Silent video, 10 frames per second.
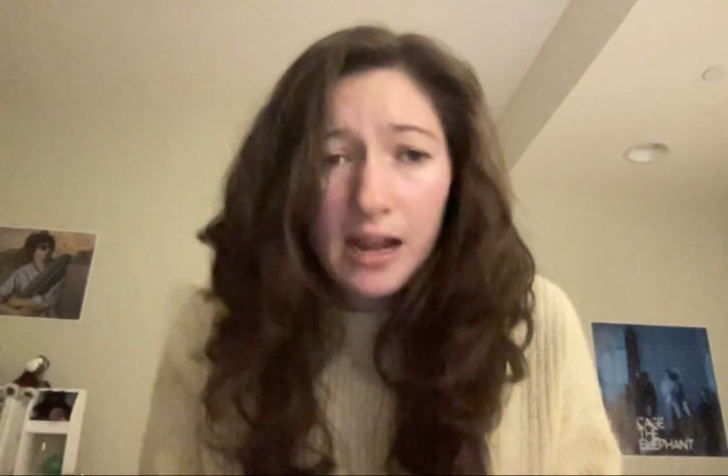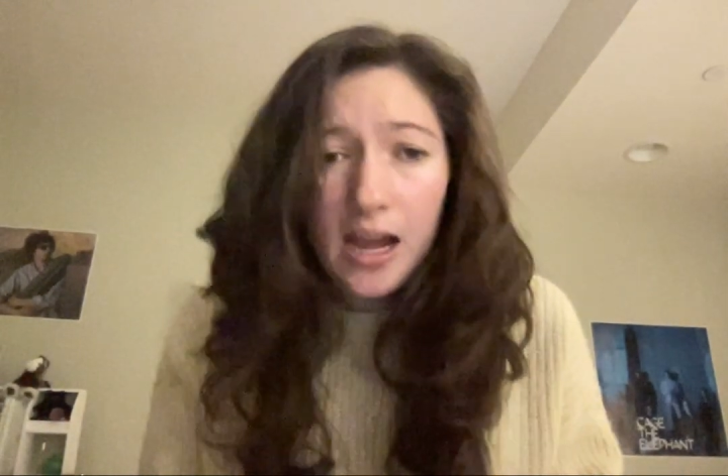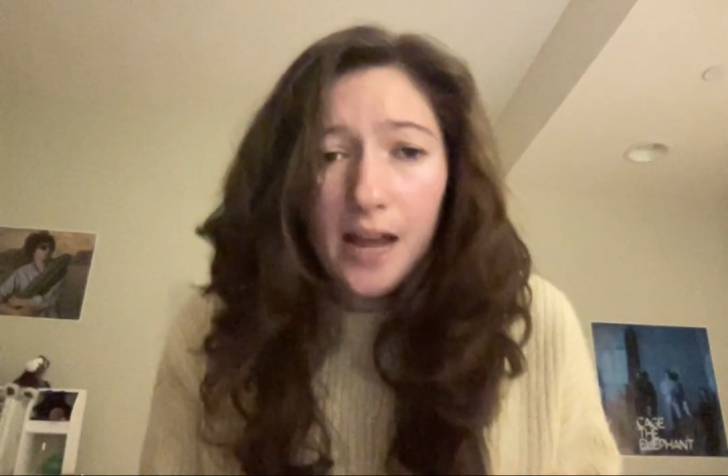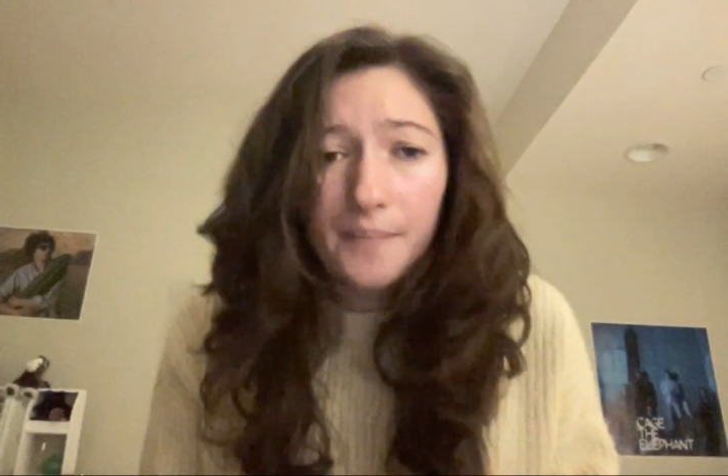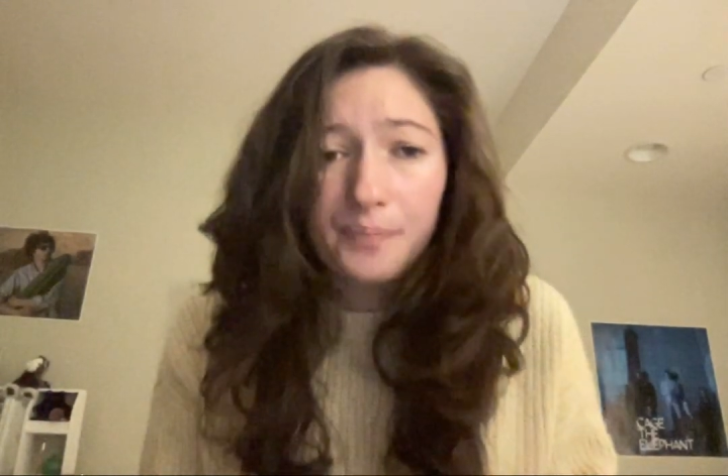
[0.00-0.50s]

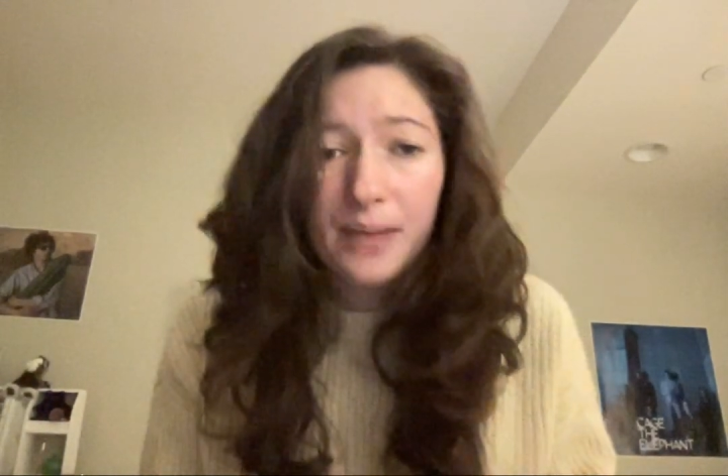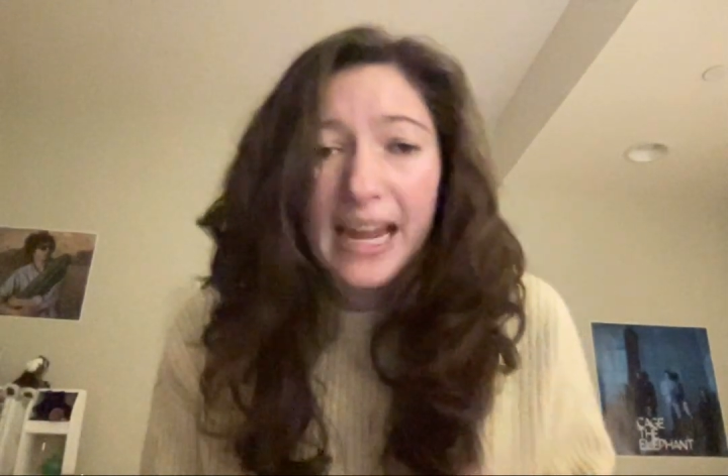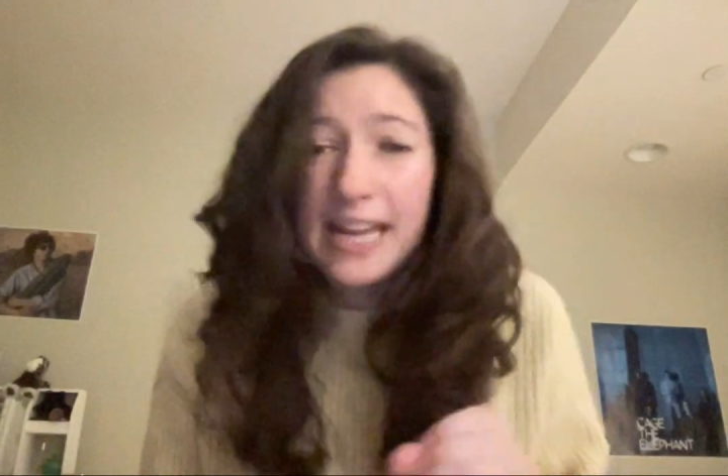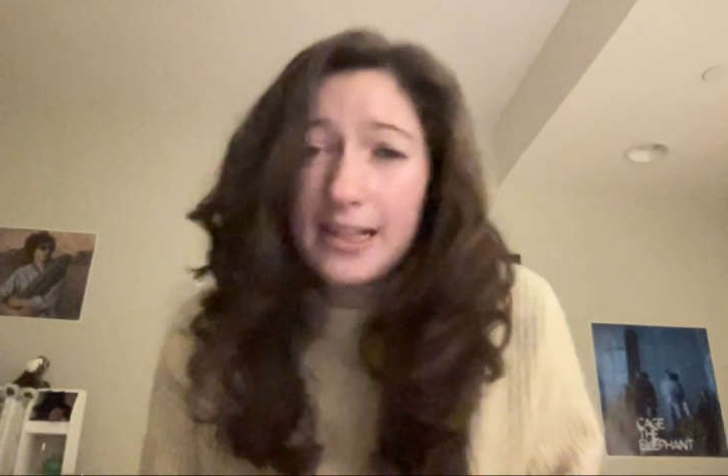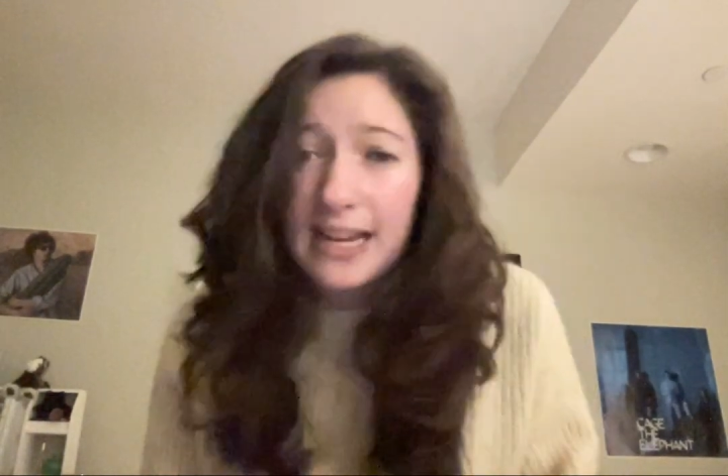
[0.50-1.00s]
by
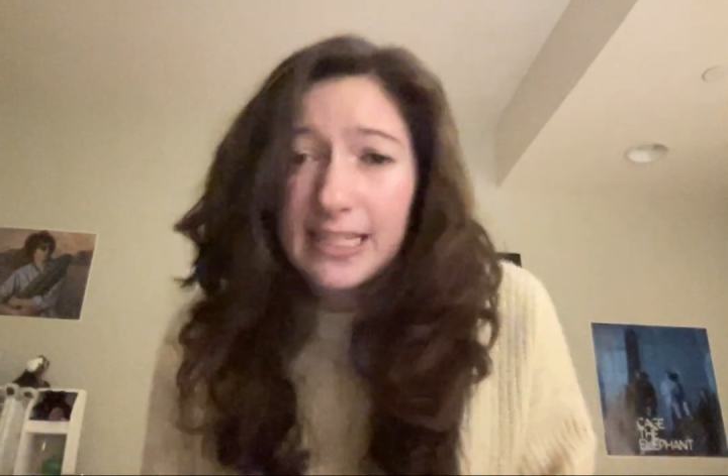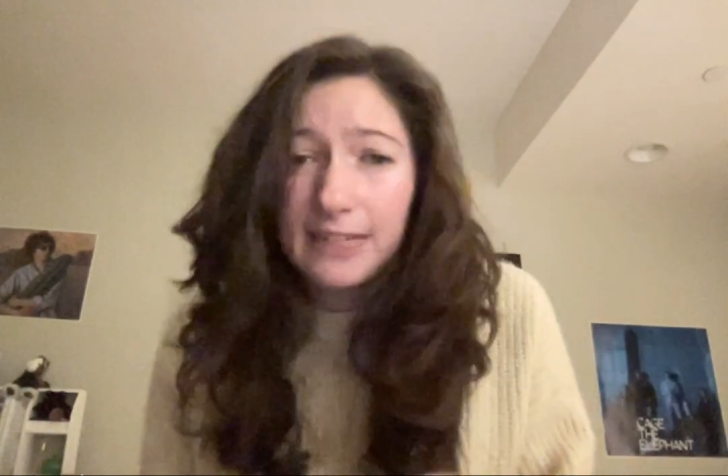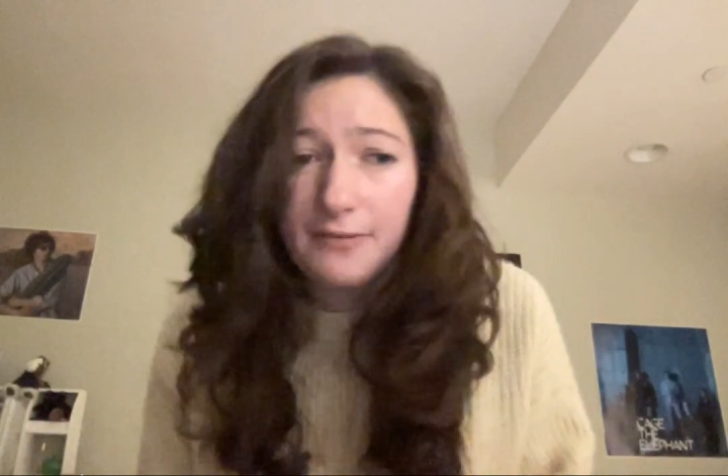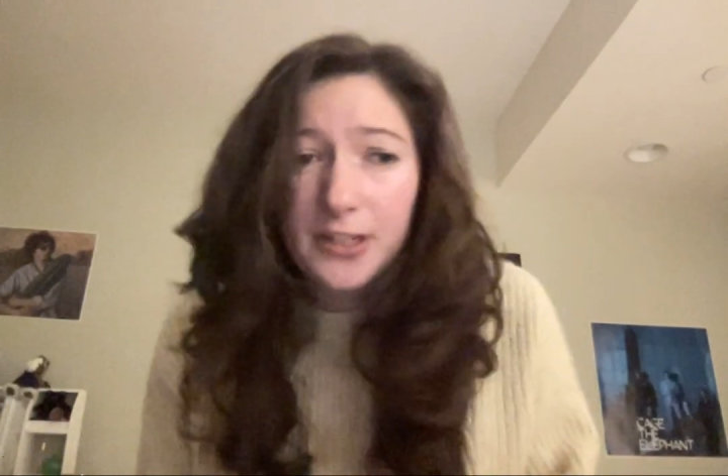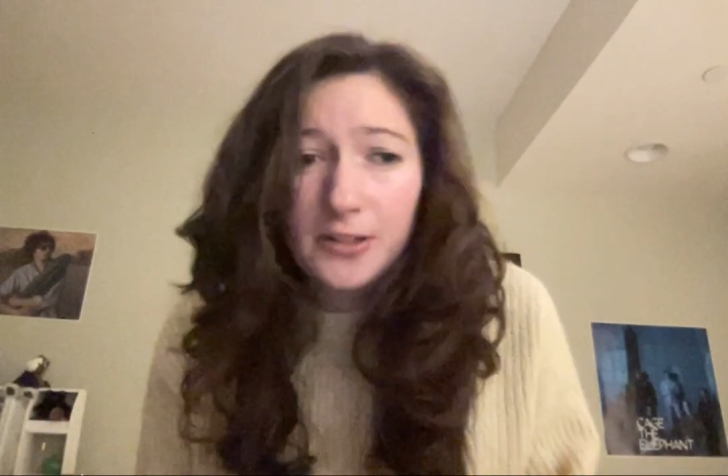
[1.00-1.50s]

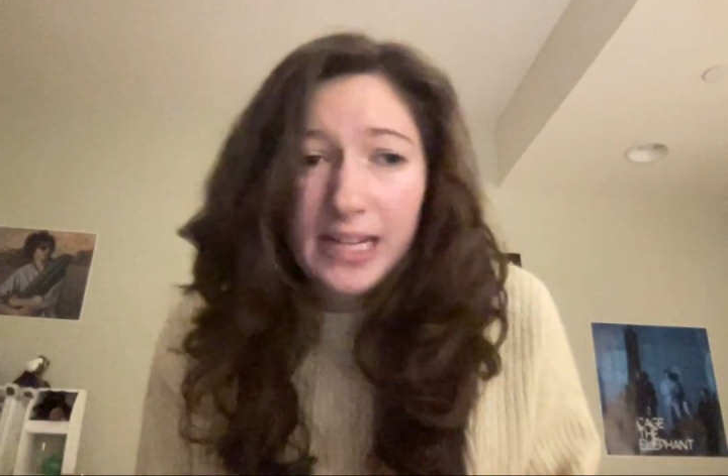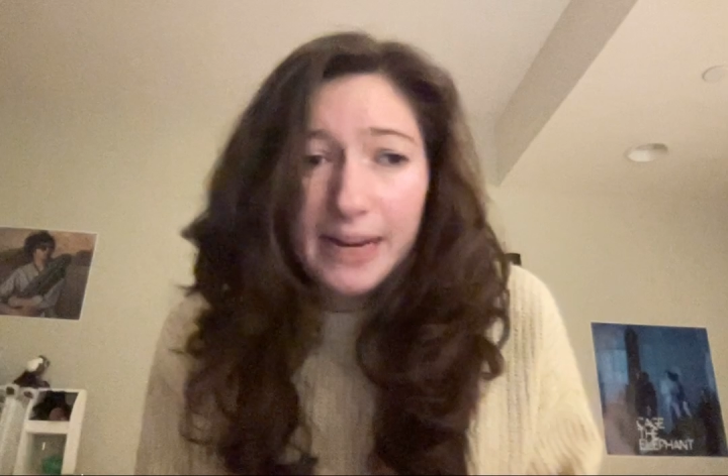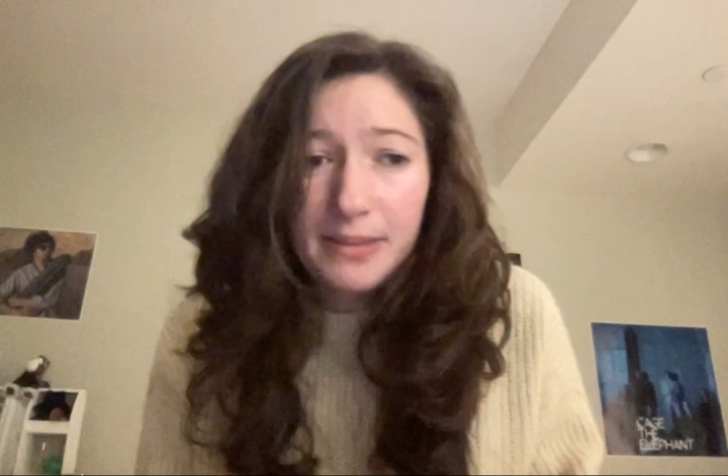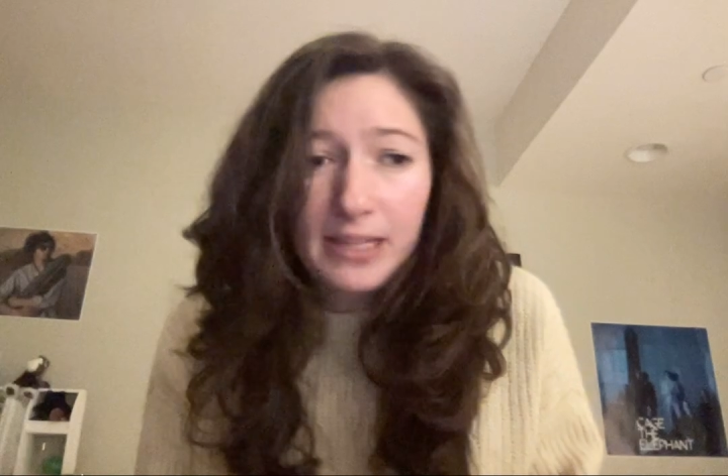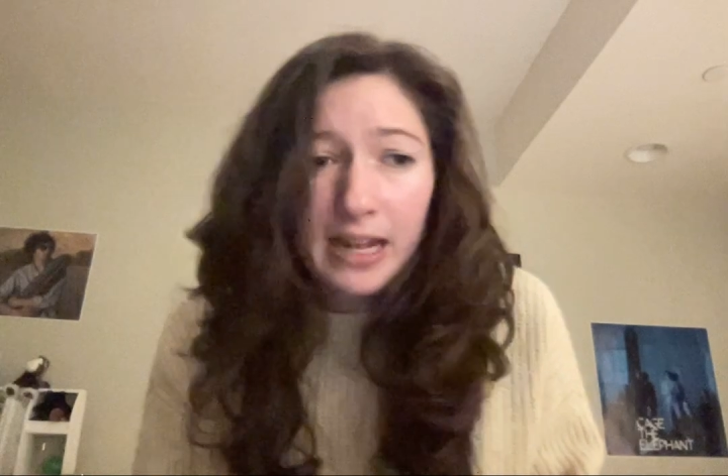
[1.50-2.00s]
analyzing
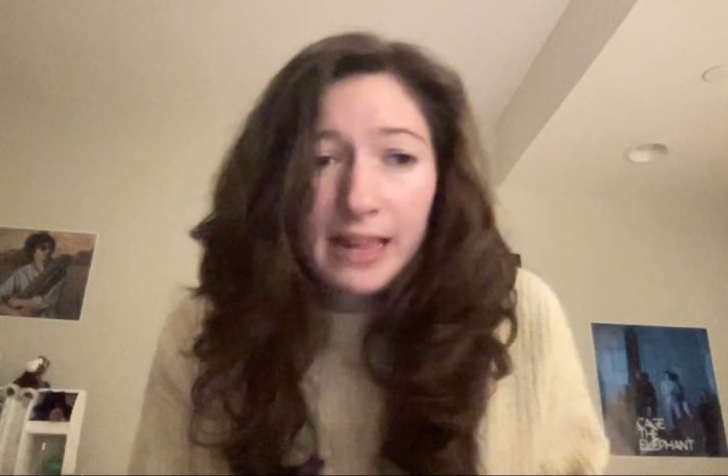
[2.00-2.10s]
phenotypes